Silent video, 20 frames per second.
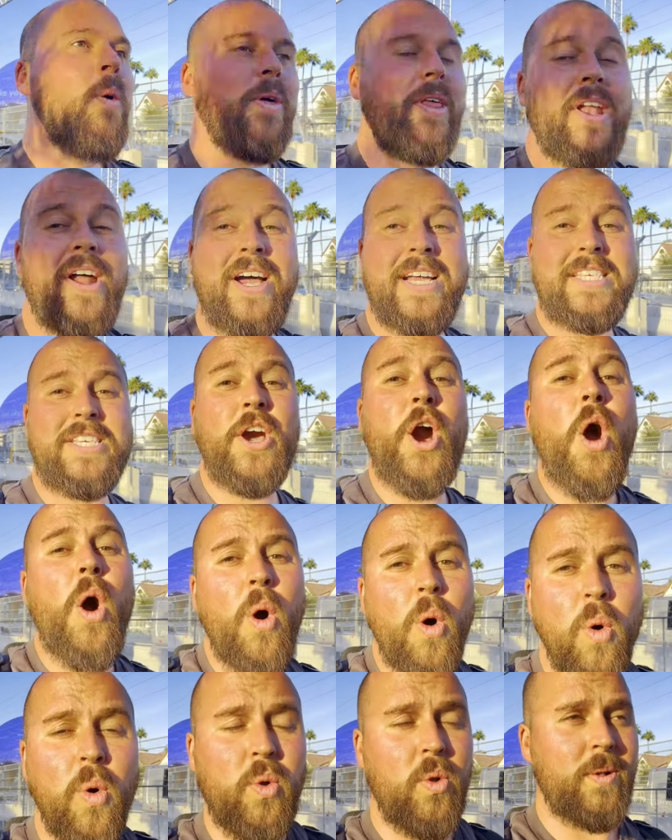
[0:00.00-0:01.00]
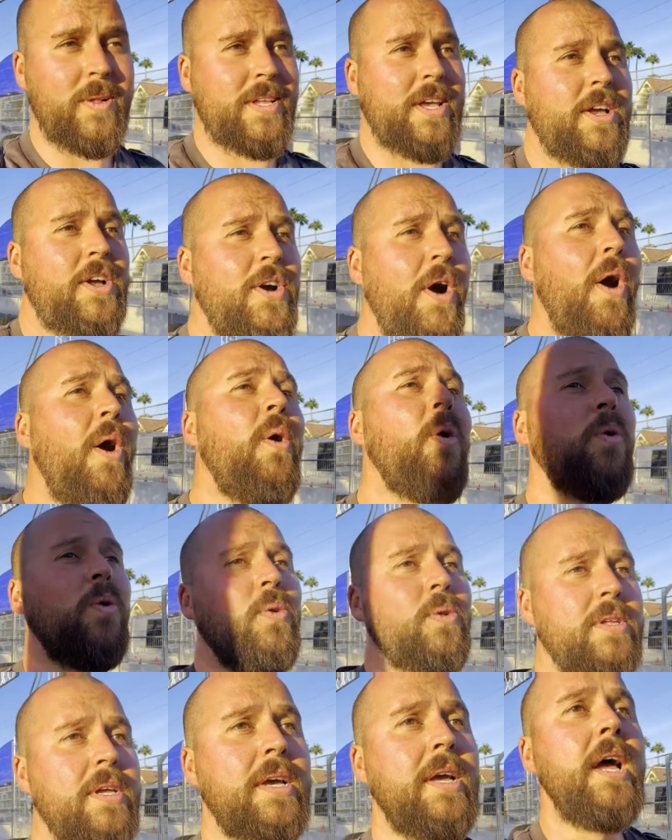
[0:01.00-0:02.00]
with a nice cold,
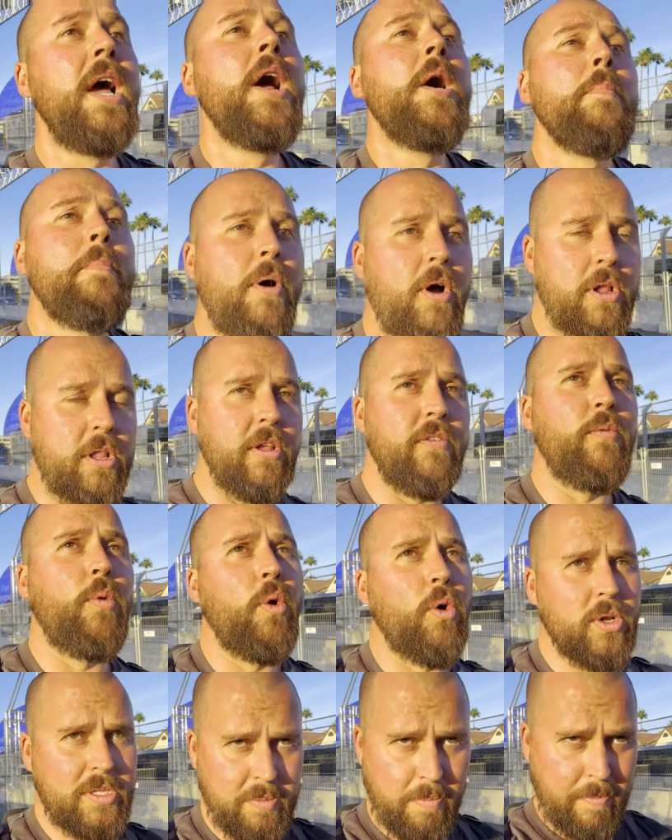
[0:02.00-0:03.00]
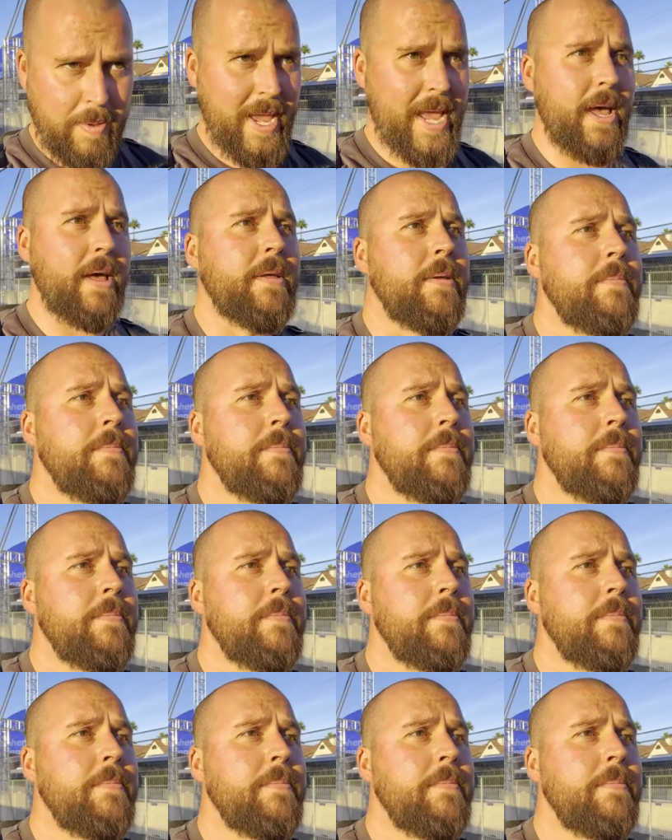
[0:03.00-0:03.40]
cold bottle of water beer.